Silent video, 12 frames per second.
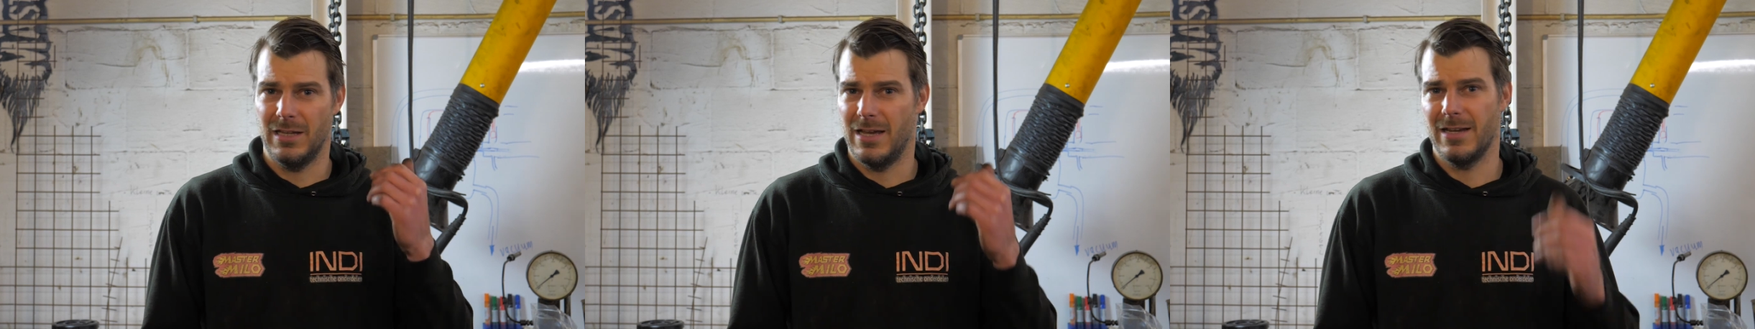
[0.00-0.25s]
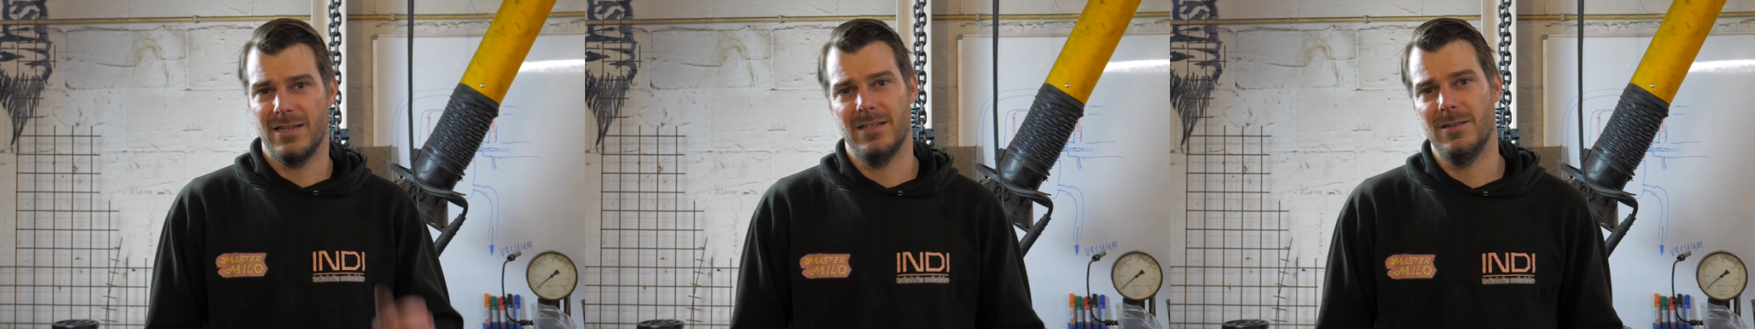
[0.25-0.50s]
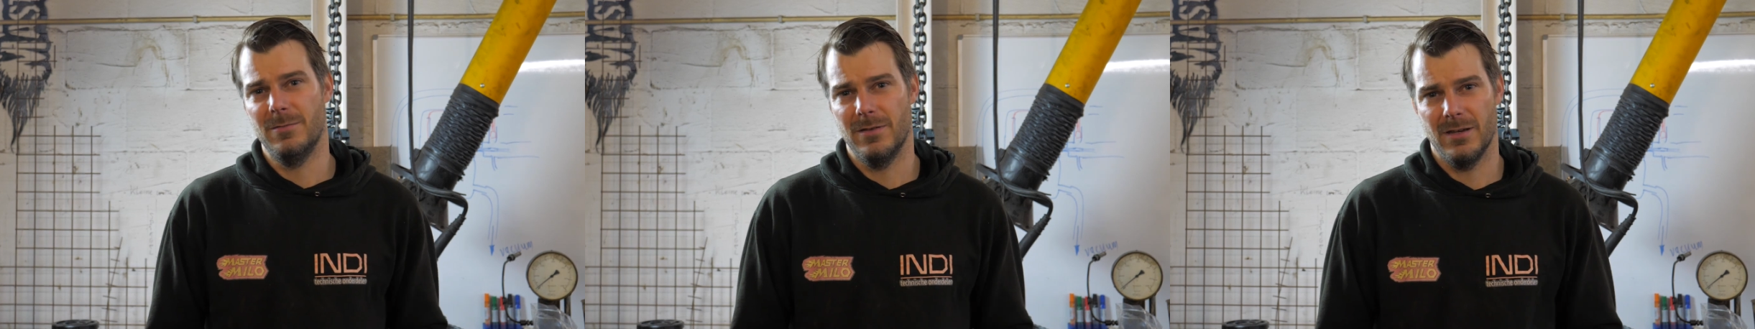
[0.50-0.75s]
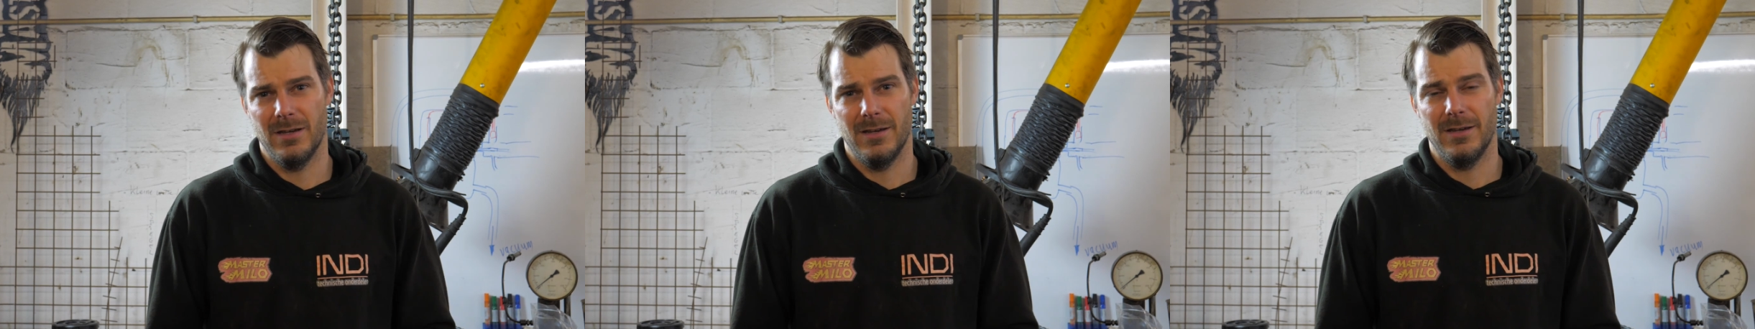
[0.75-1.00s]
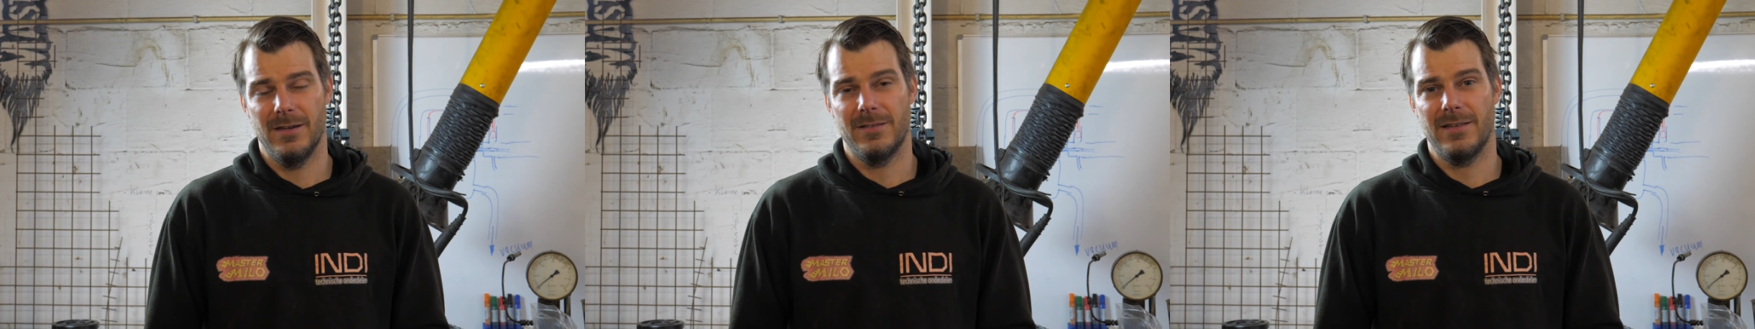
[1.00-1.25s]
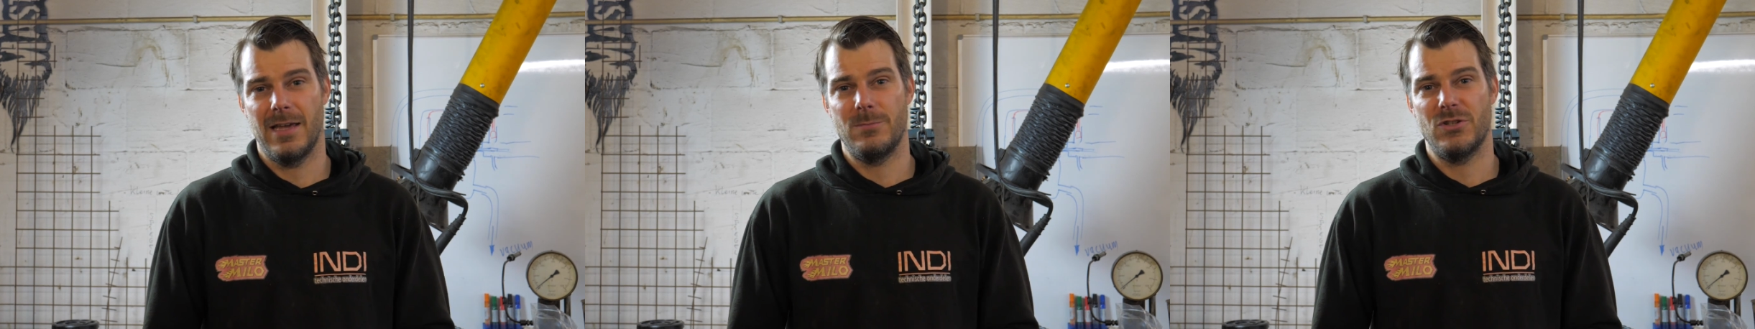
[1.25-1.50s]
like
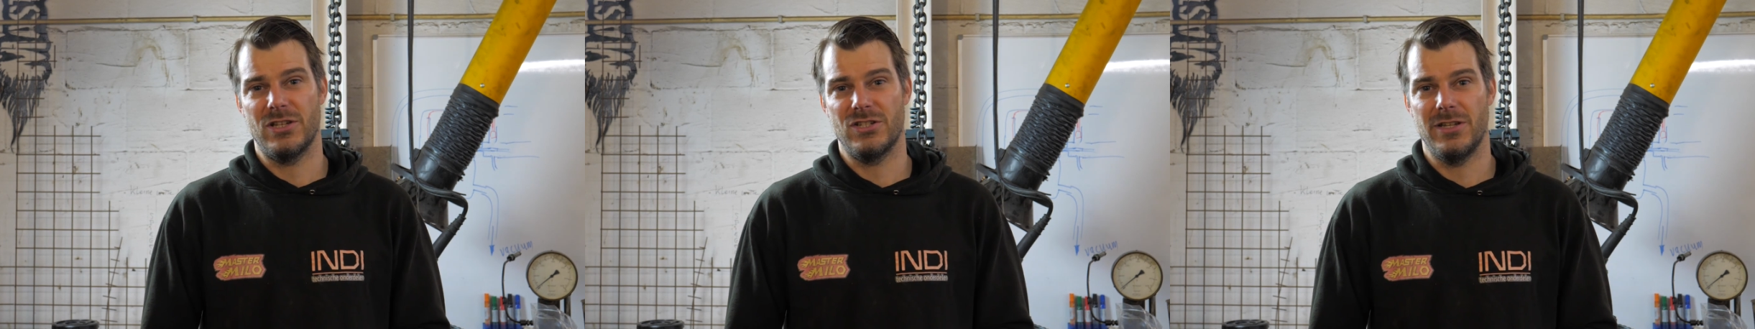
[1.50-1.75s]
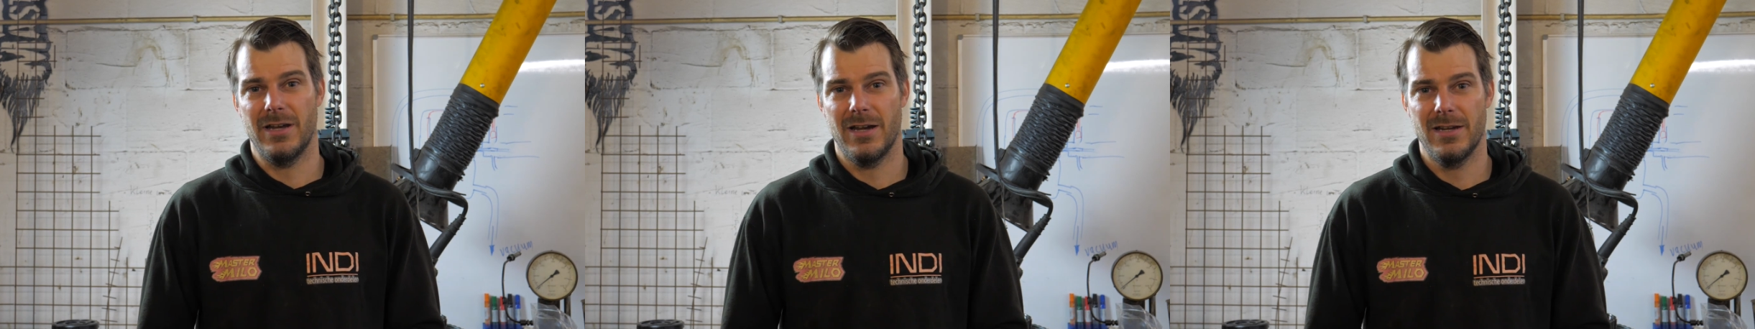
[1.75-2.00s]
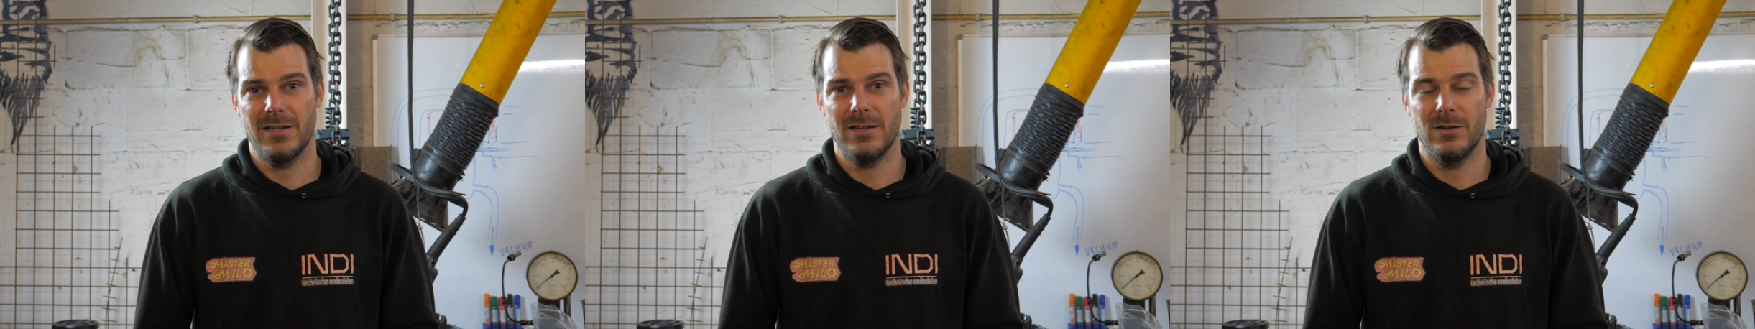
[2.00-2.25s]
the Type 69,